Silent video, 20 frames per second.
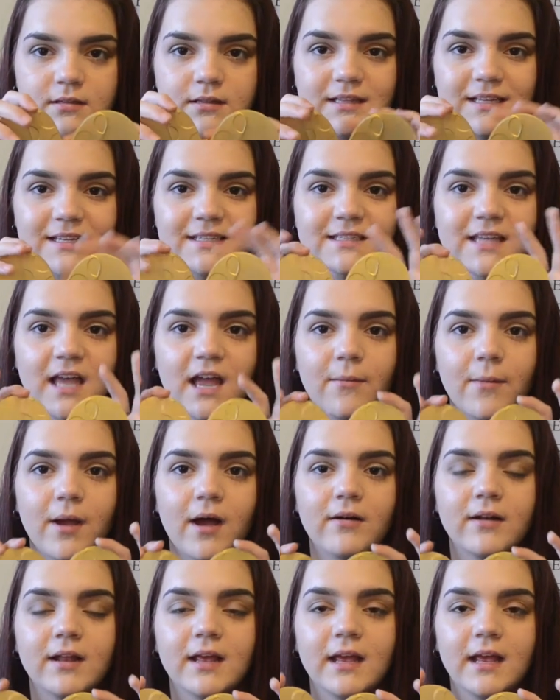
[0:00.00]
This came
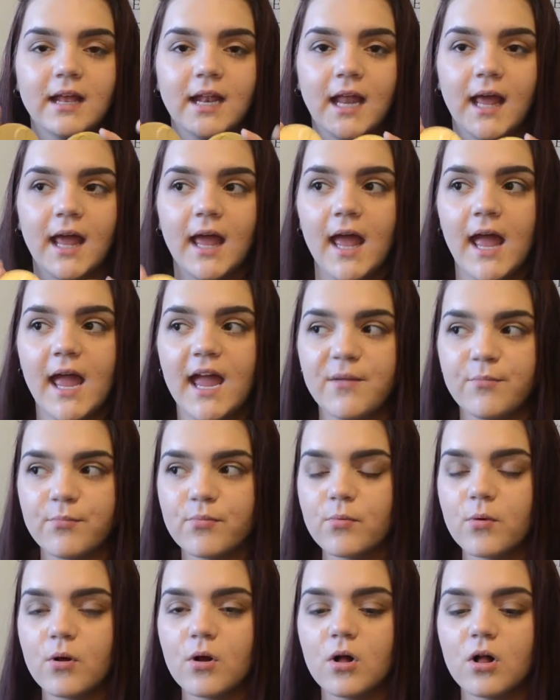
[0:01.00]
out in
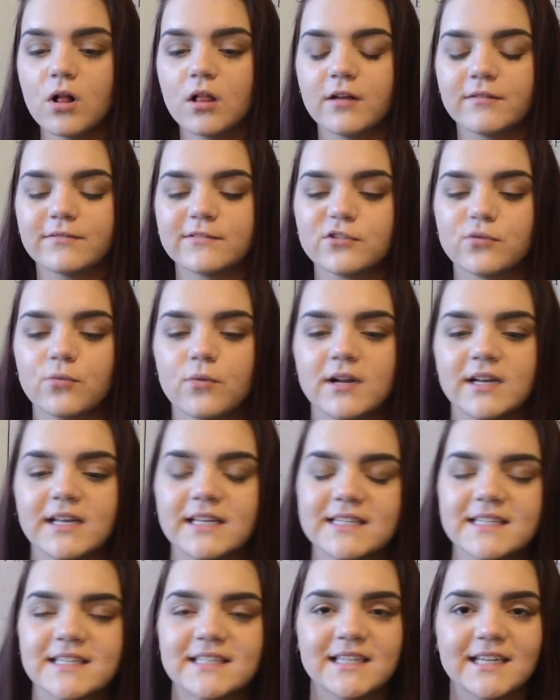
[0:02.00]
April of
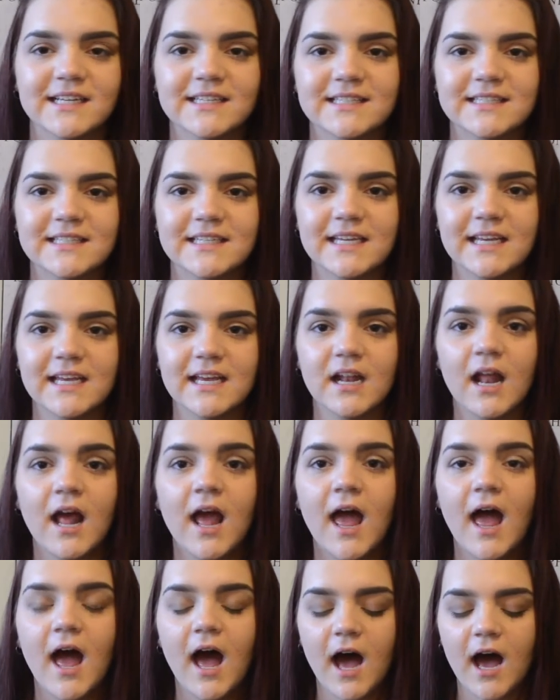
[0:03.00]
2016.
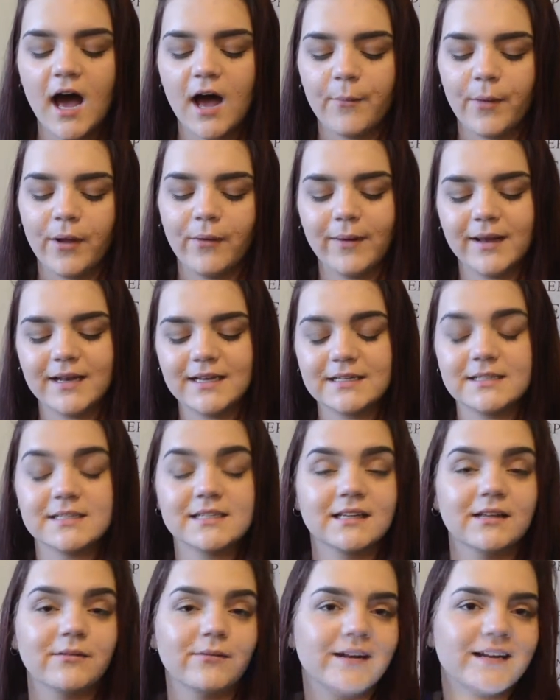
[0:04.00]
Um, I waited
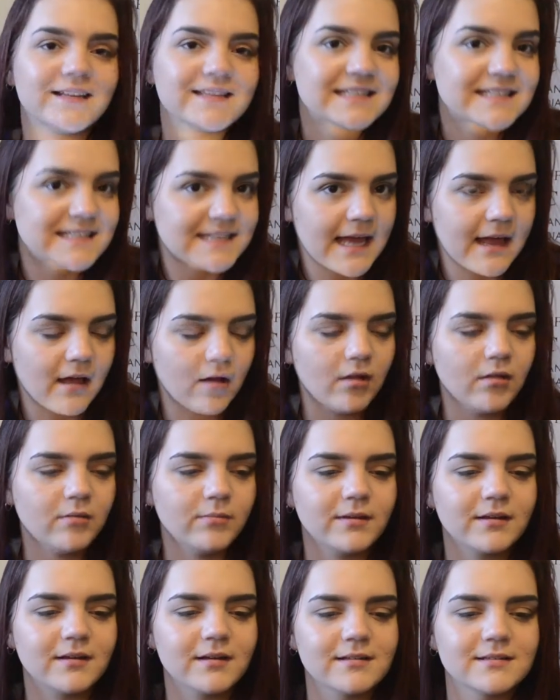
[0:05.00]
until it went on sale
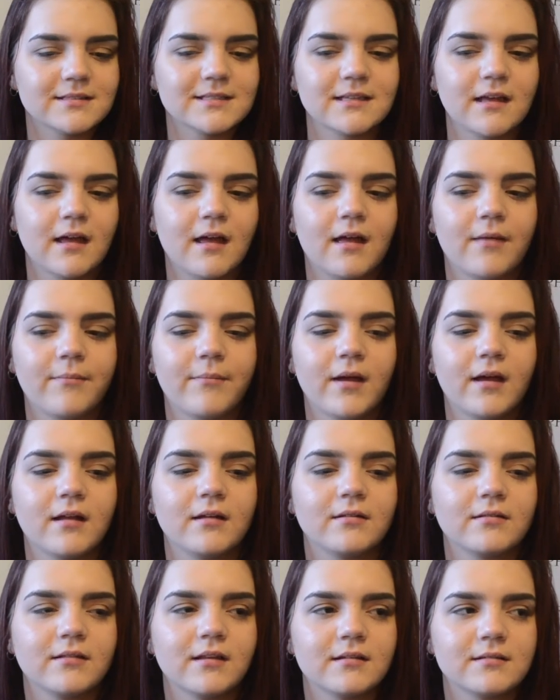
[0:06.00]
because um, I
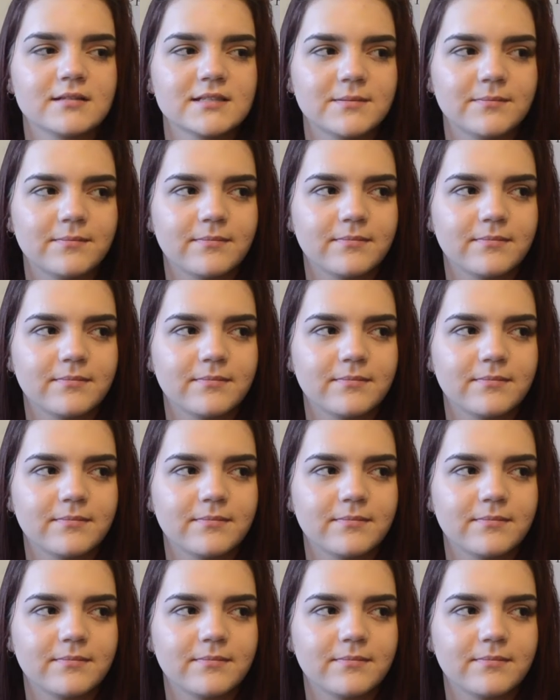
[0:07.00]
don't like to